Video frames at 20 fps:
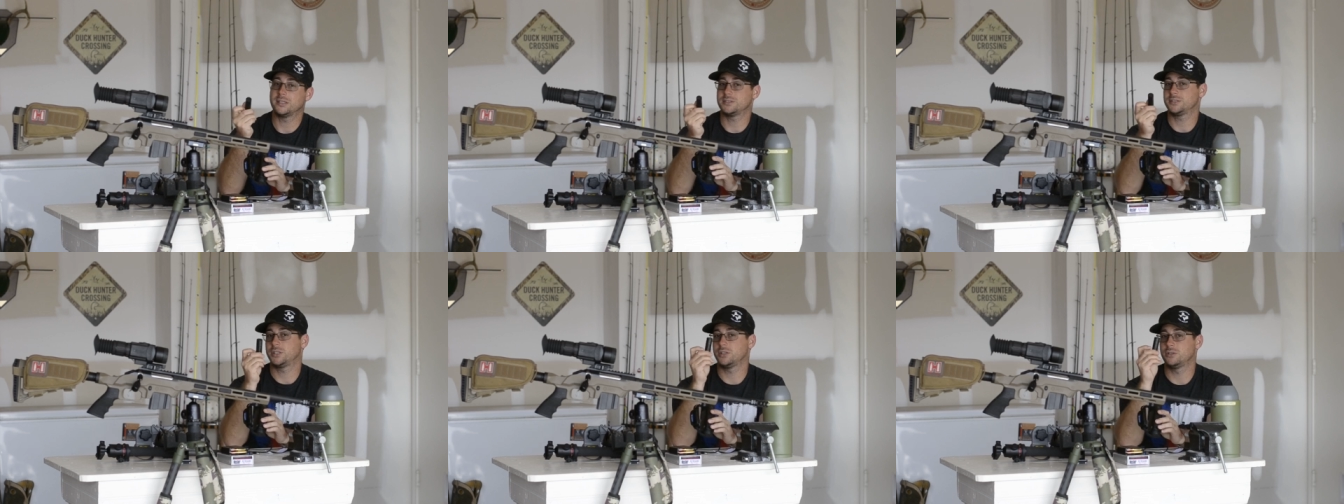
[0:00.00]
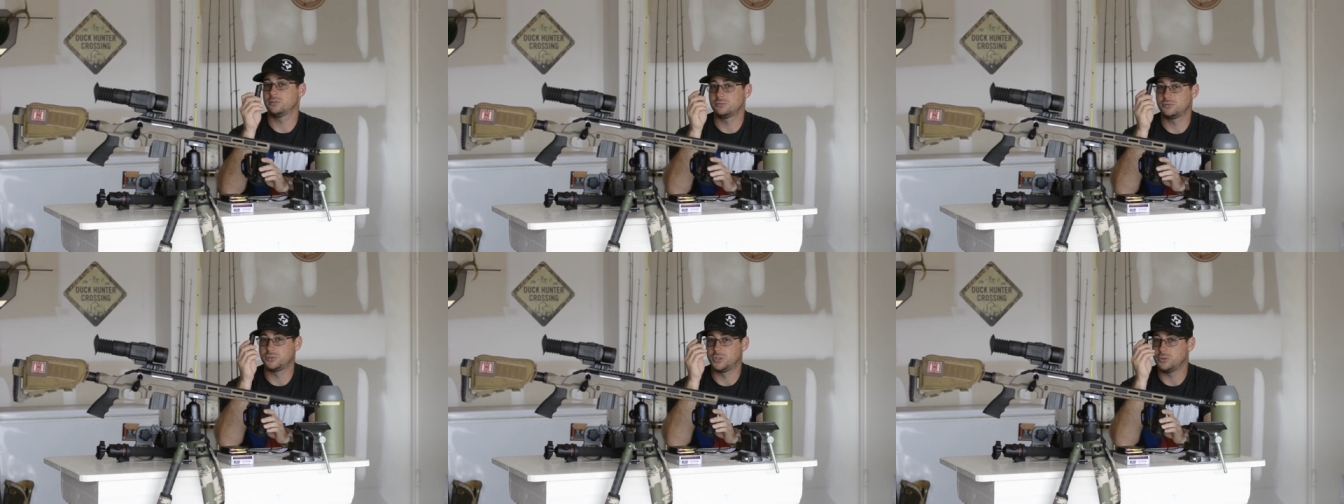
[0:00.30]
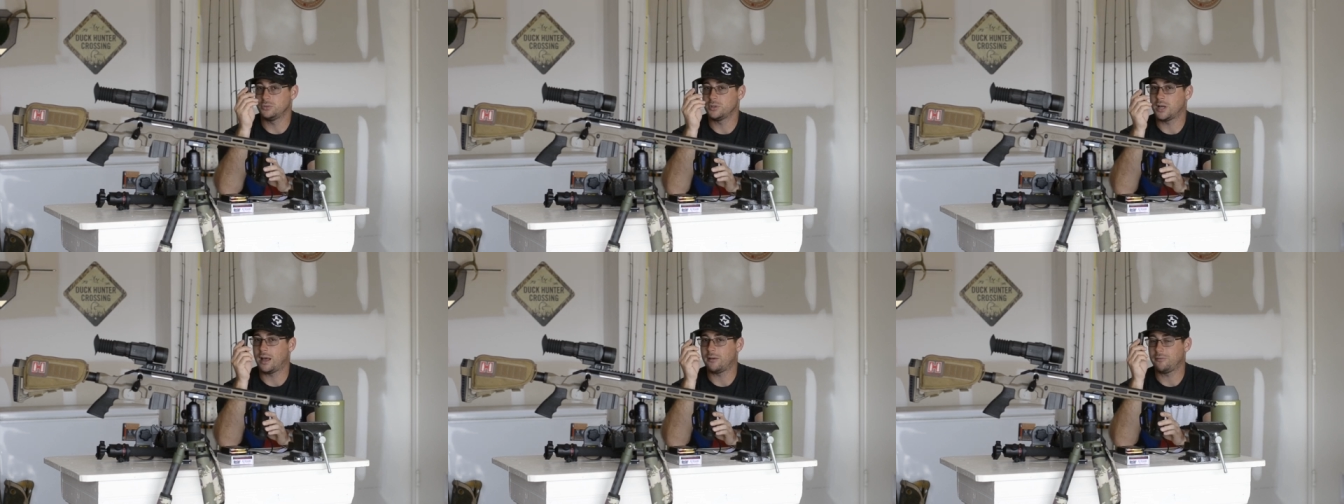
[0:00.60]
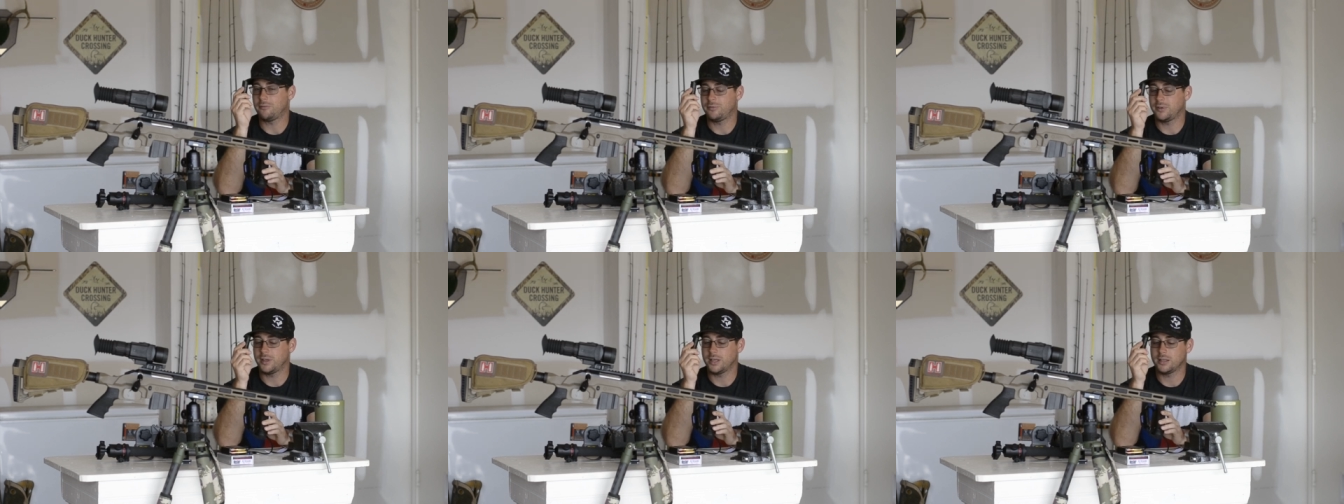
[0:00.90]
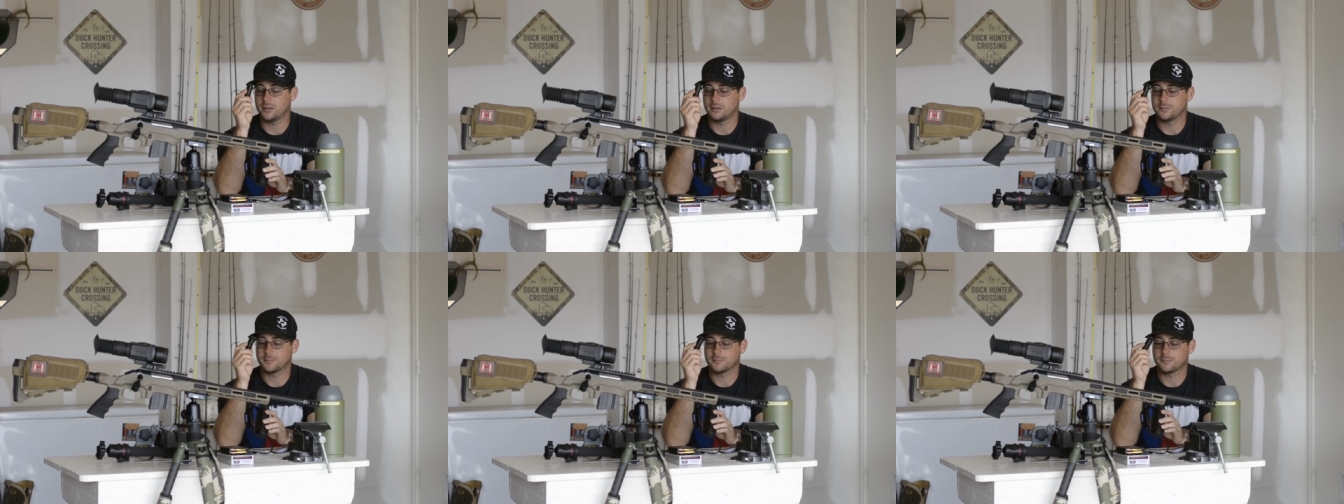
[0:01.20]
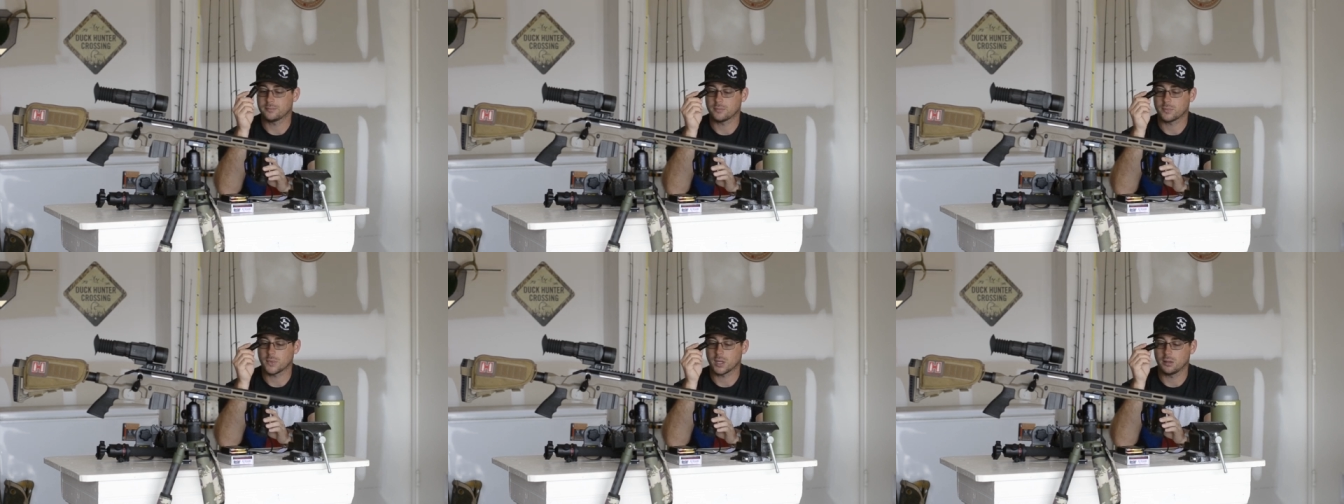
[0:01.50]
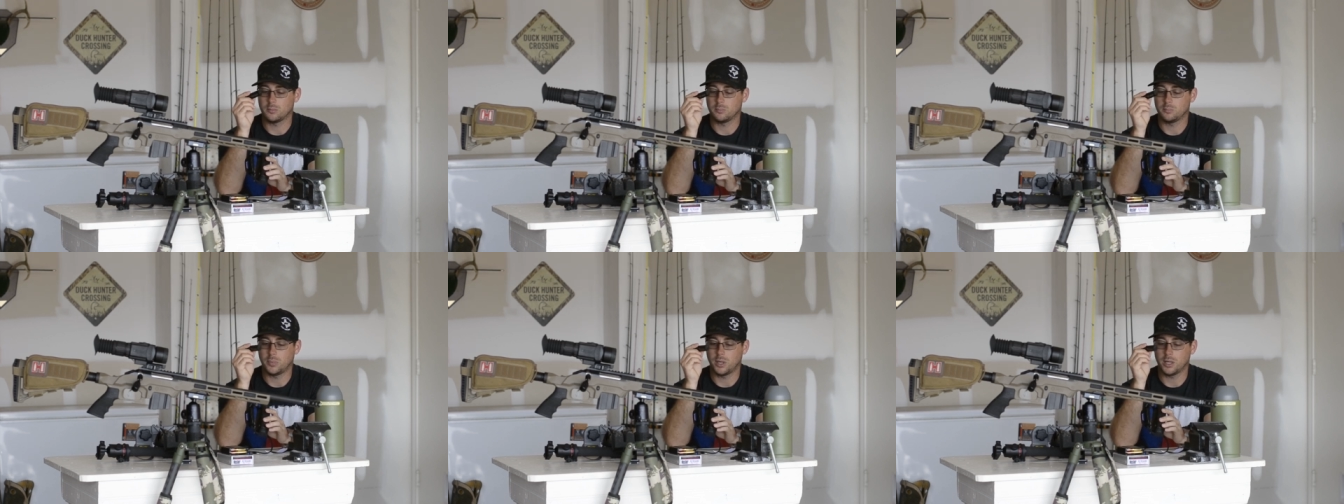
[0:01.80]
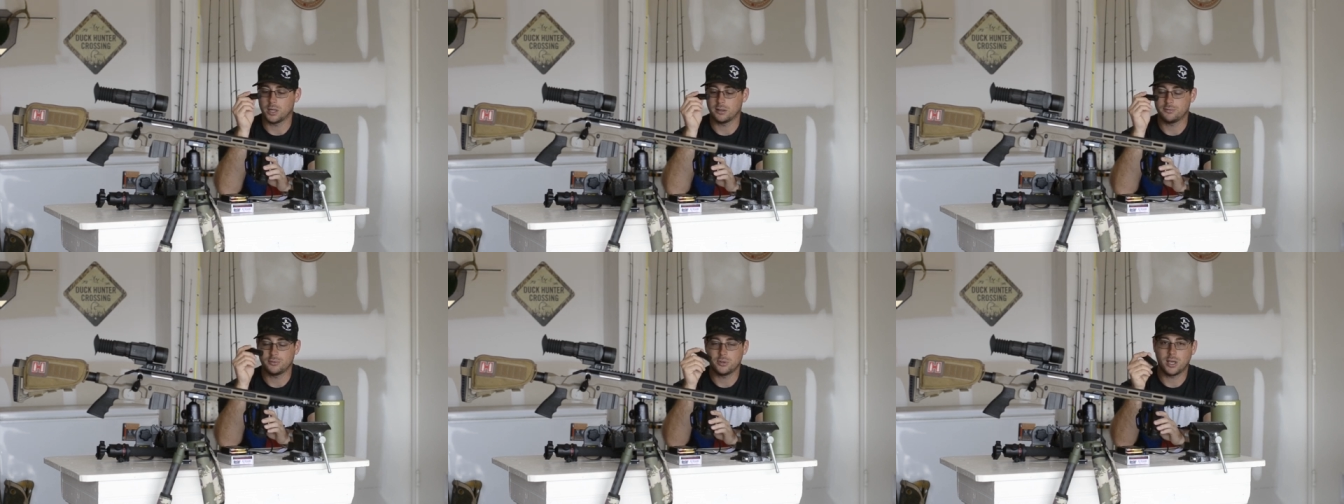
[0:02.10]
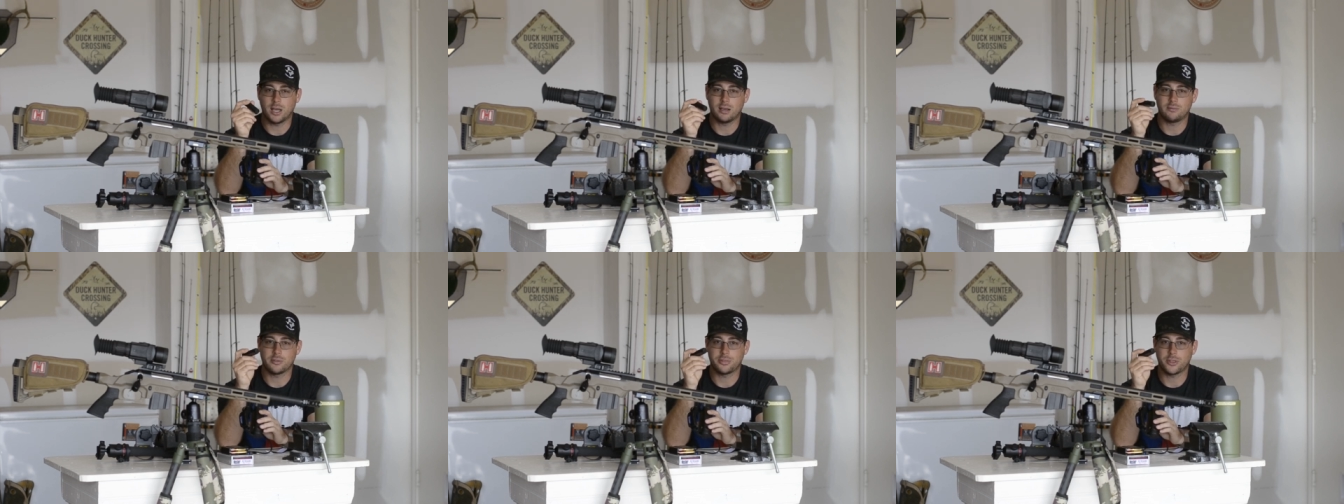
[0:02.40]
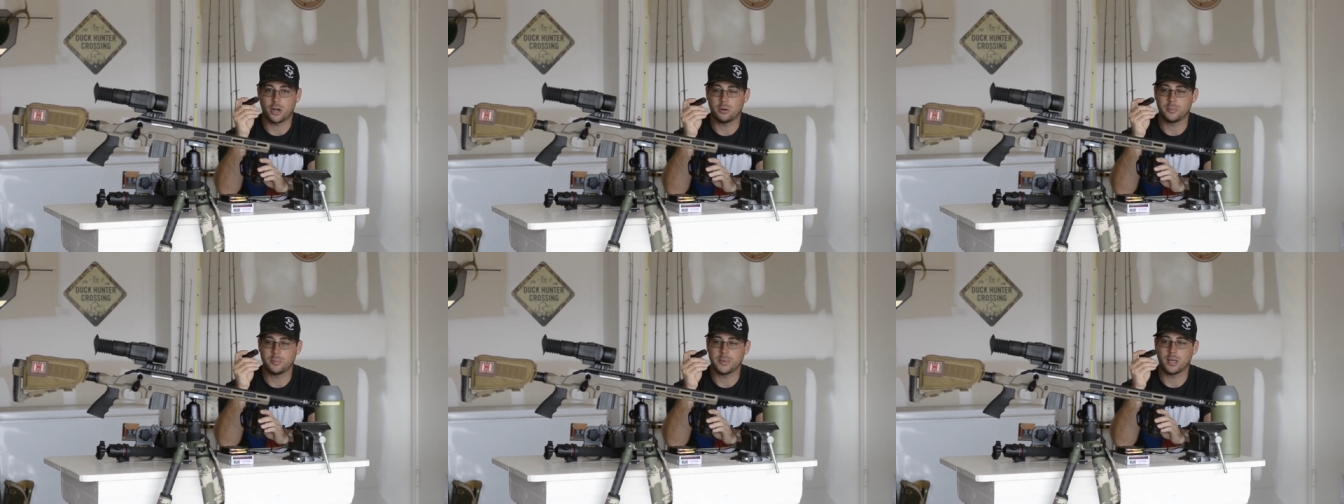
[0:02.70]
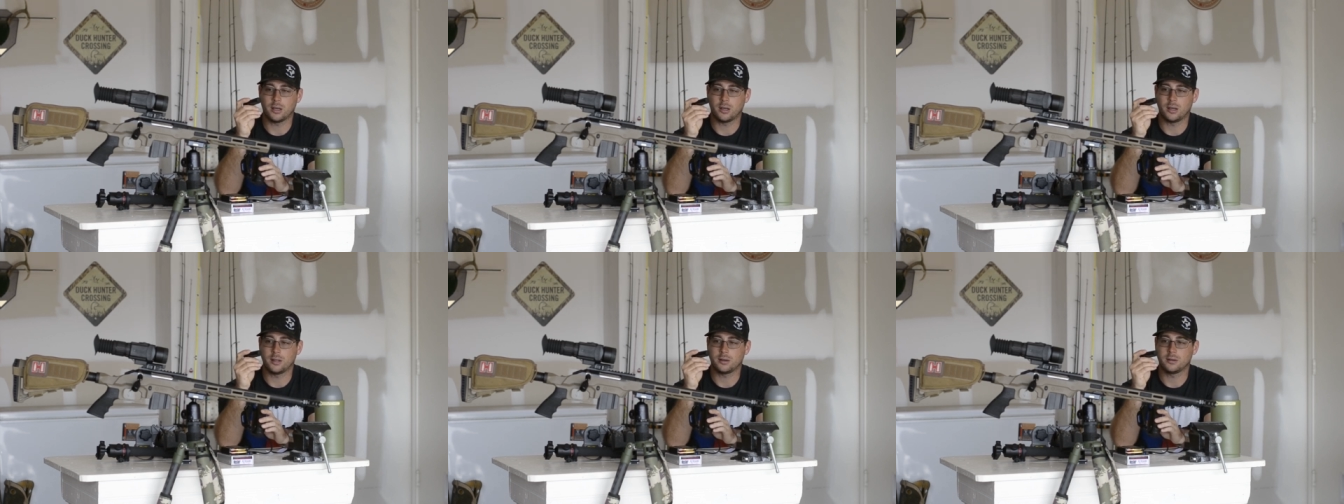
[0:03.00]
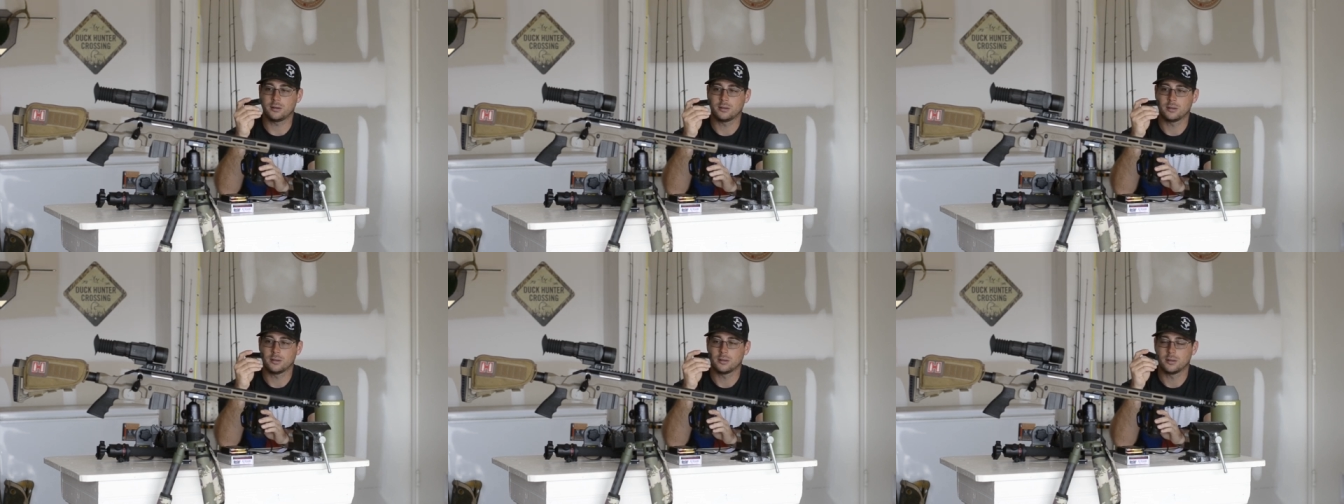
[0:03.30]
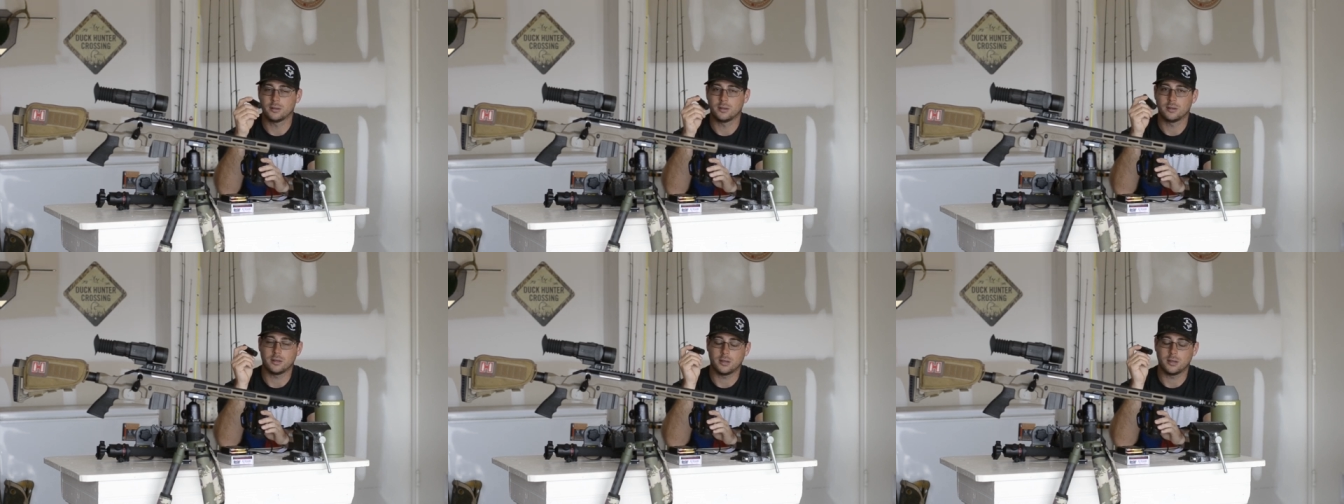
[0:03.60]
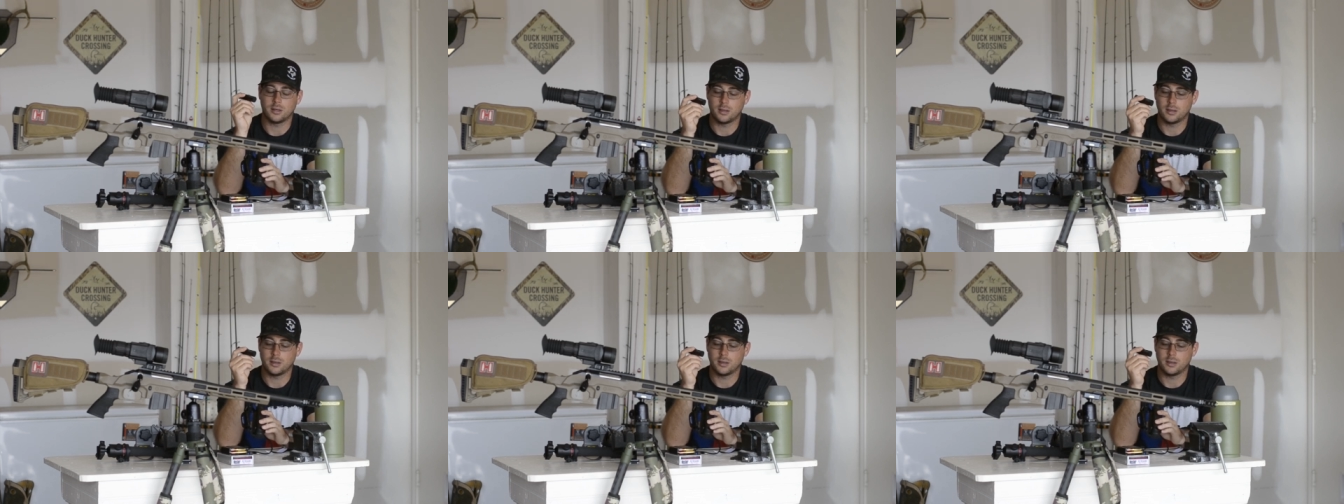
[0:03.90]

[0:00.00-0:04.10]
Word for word: The APS tubes do not fit, but if you have a Thermion, uh,